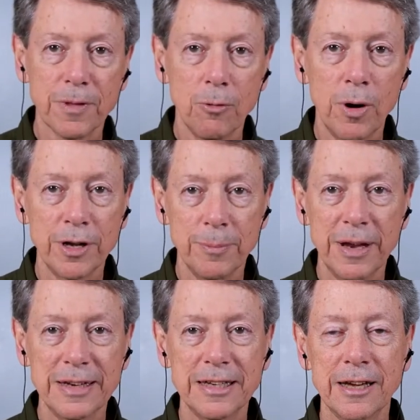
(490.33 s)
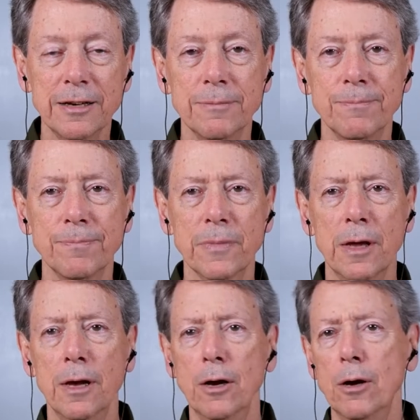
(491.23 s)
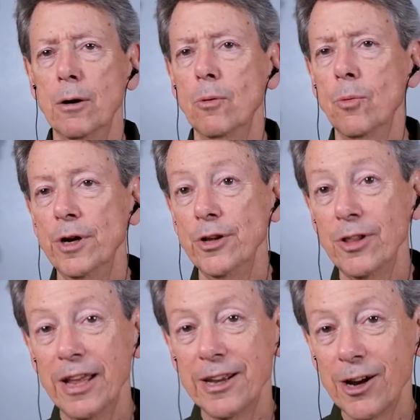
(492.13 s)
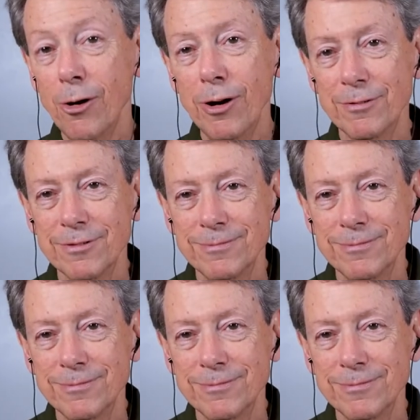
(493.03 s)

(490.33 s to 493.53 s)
while you meditate what are you letting go of?